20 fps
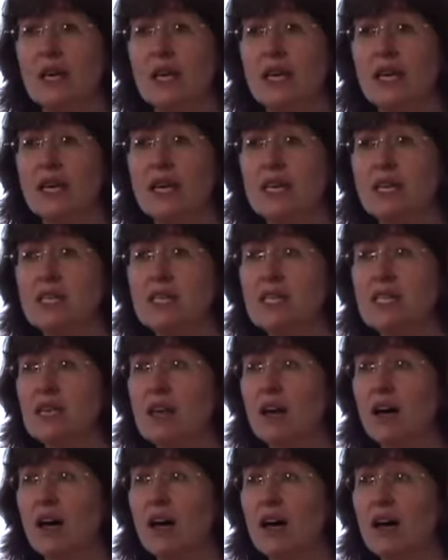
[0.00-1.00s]
is
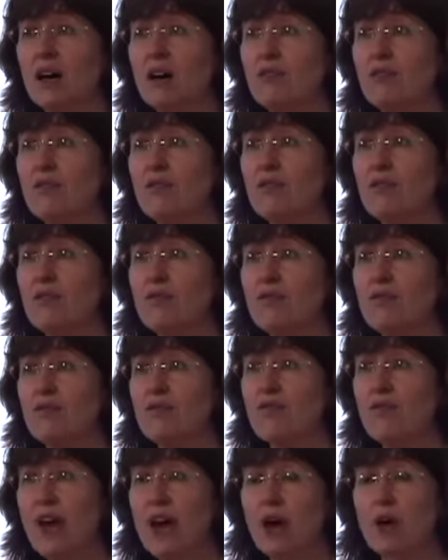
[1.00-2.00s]
uh,
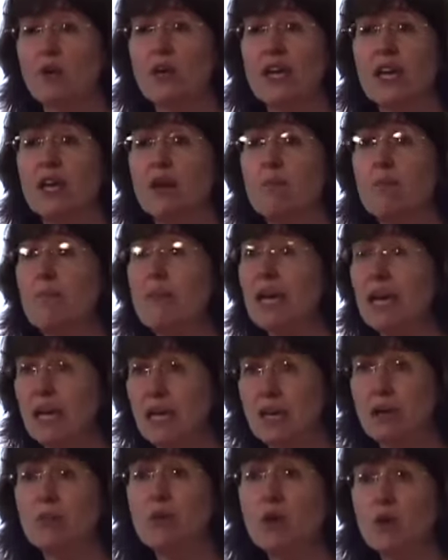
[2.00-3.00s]
found in
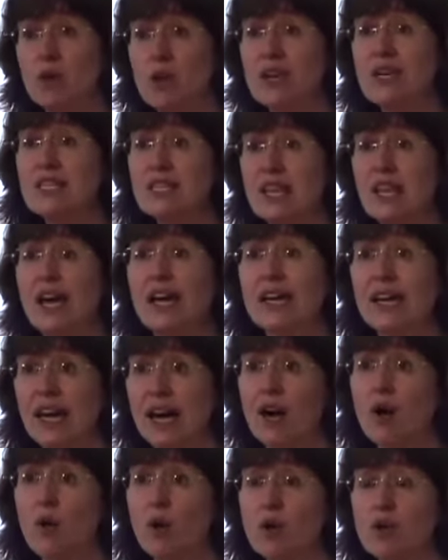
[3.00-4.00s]
many communities like
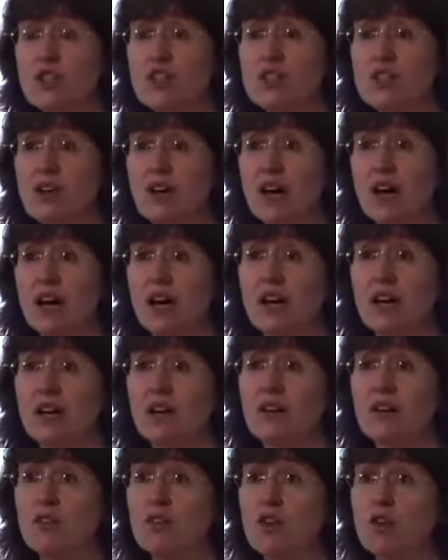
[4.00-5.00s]
ours,
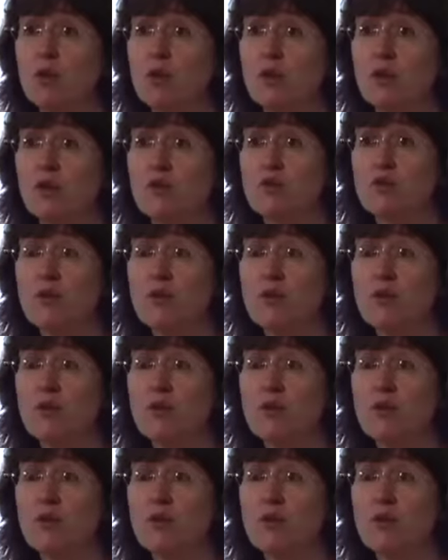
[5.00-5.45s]
uh, you know,